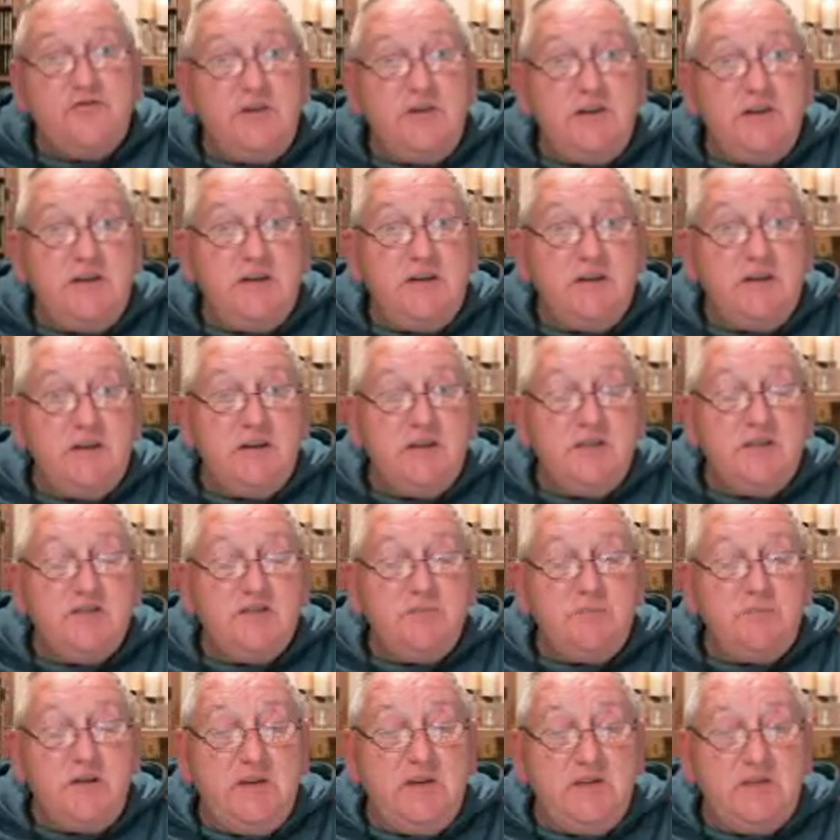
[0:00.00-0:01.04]
reading
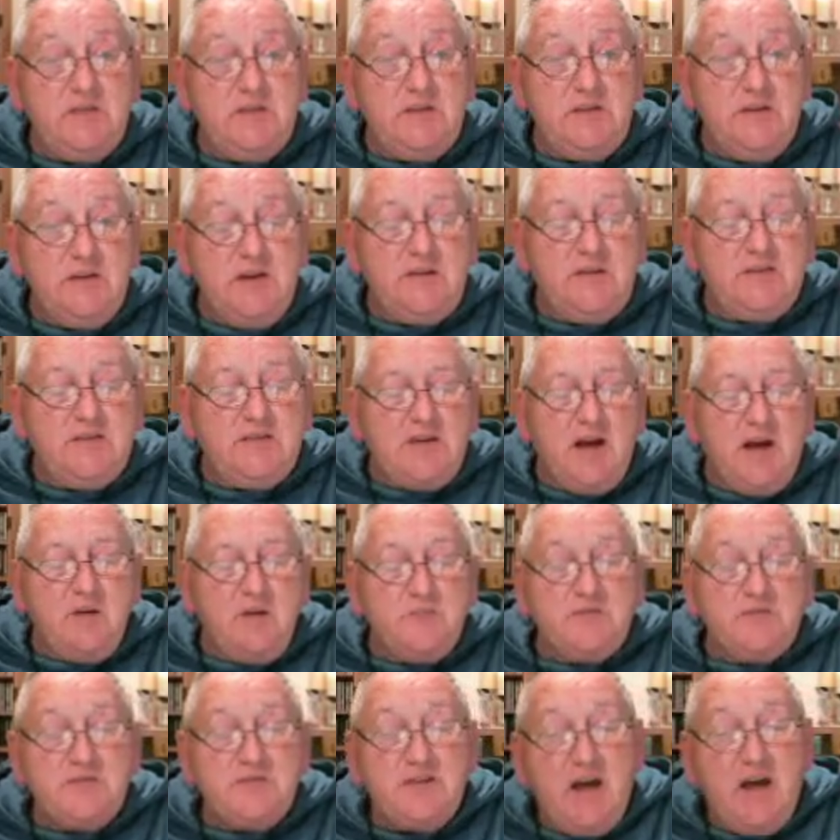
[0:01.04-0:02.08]
is
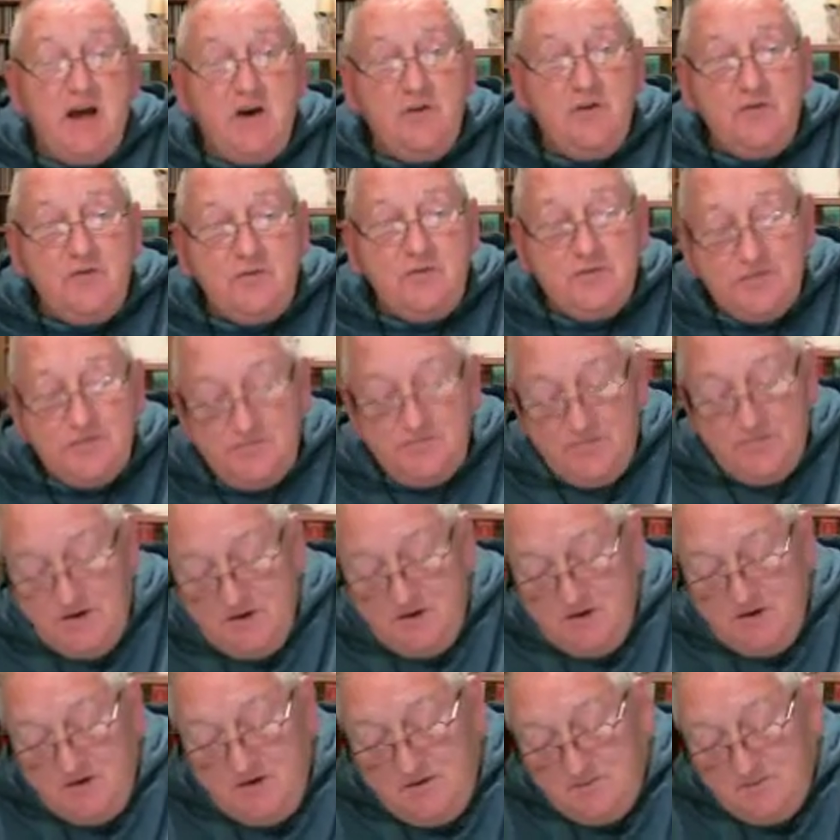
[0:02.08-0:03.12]
Psalms Now
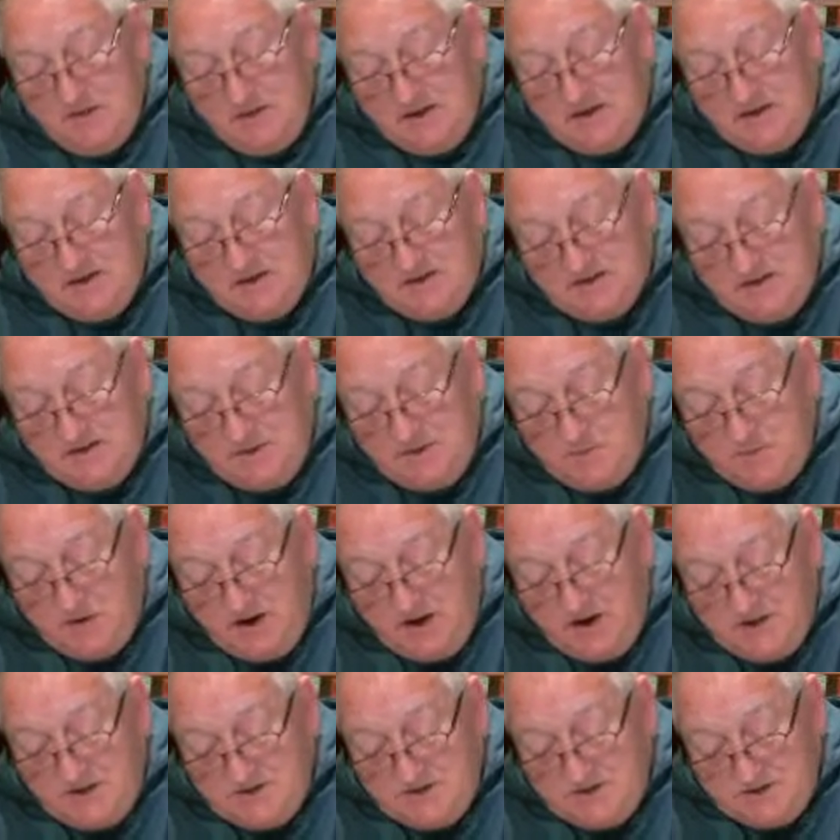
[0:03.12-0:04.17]
by Leslie
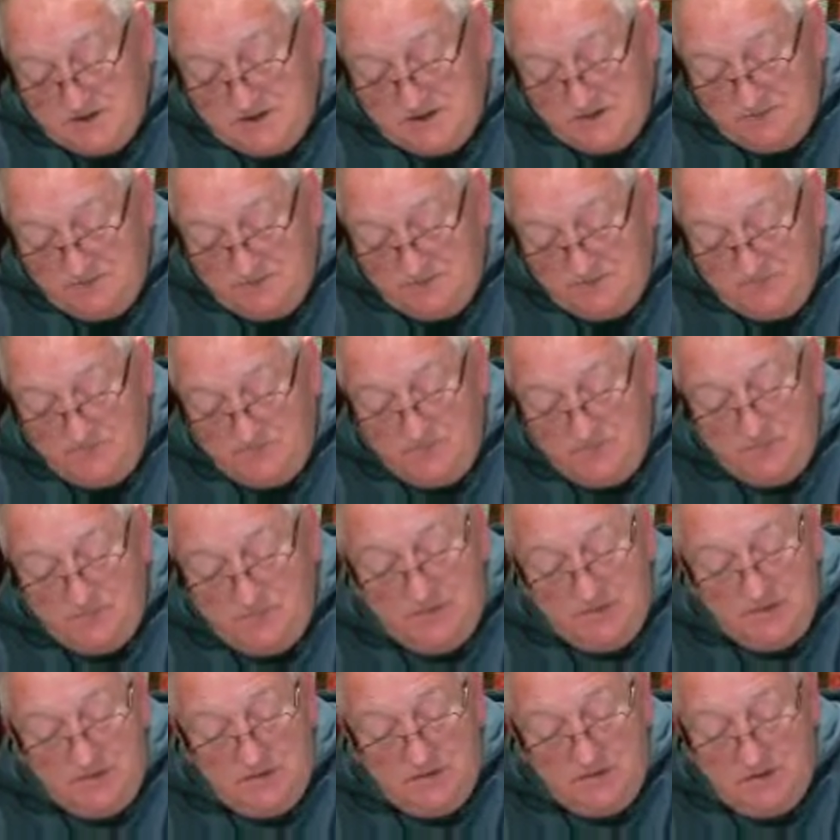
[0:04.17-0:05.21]
Brandt.
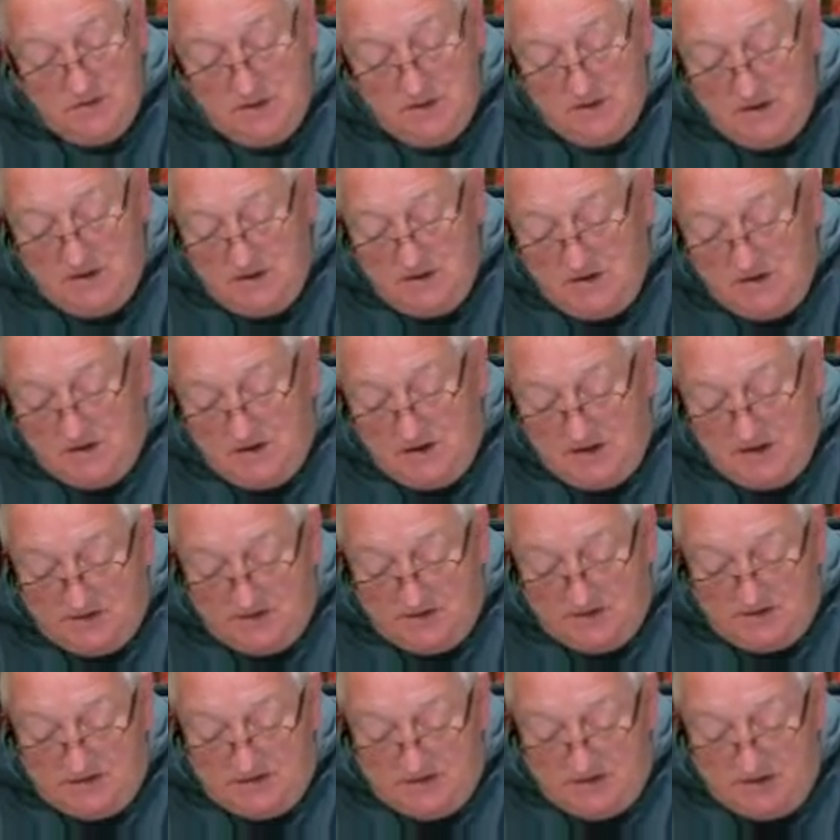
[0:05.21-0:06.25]
And
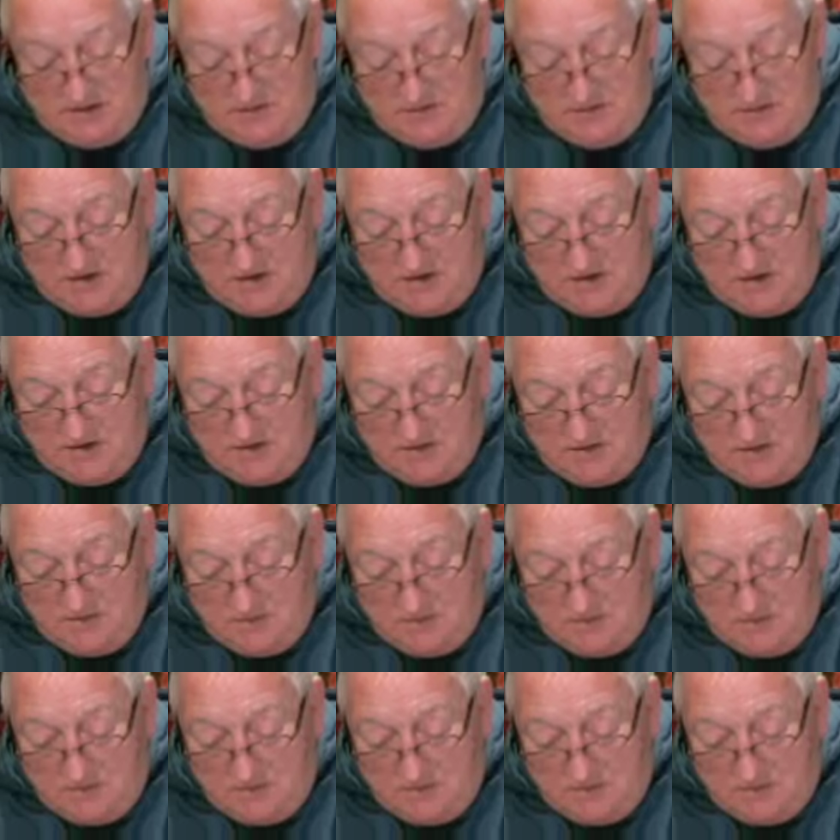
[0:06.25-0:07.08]
this evening